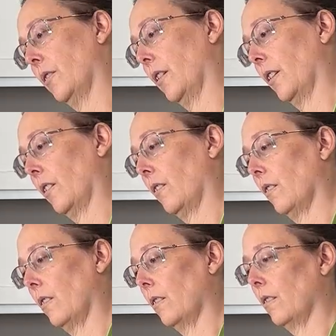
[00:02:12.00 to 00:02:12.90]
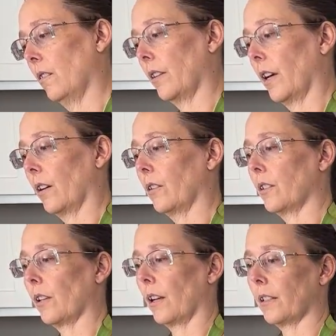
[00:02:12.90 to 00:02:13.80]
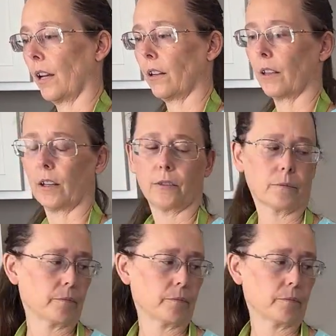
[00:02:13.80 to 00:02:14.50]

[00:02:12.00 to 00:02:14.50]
Get all that good sauce out of there.